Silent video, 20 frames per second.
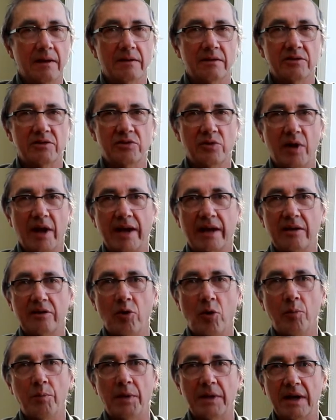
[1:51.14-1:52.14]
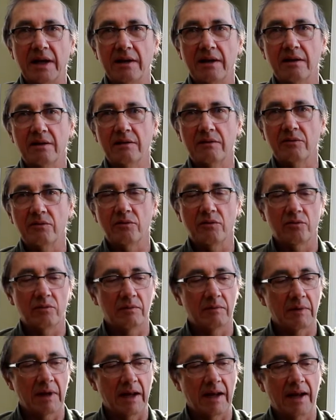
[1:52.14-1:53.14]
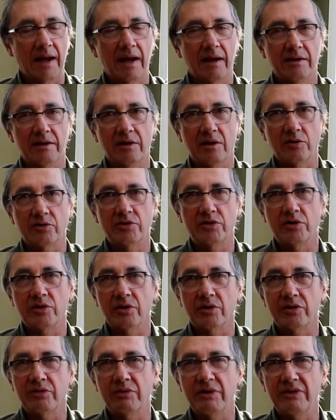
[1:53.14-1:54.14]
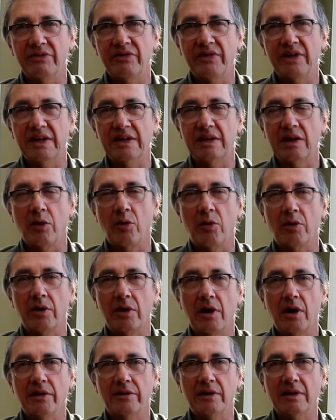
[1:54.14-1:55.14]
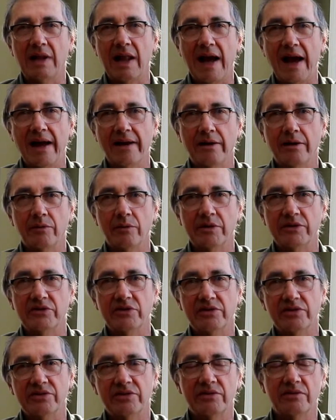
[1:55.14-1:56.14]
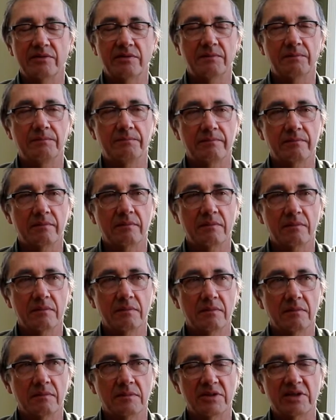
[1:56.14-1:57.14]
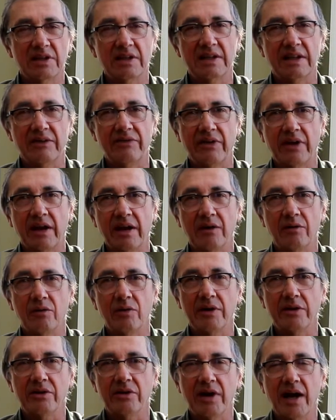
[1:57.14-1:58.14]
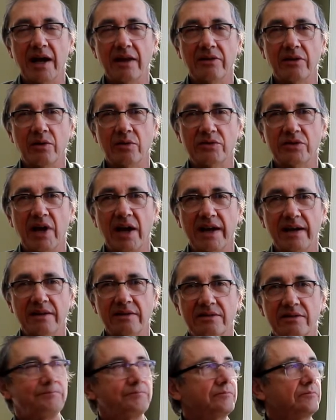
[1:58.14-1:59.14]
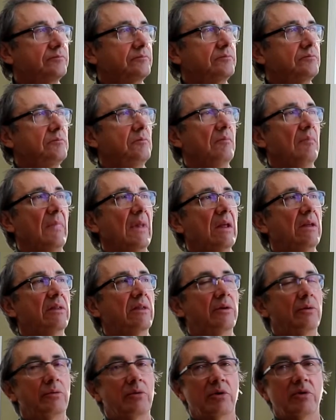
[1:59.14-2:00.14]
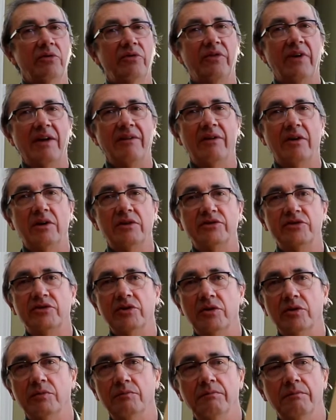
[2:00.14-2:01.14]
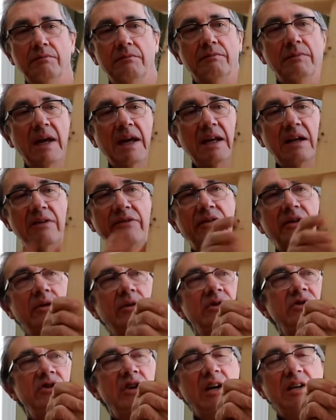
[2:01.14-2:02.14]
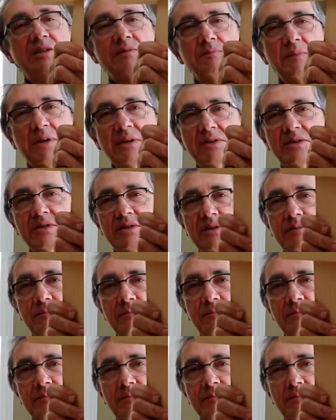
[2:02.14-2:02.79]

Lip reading: so I can open it at, you know, 2 or 3 feet lower on the ladder, which is significant when you're at those heights. The roof, I've also made a few adjustments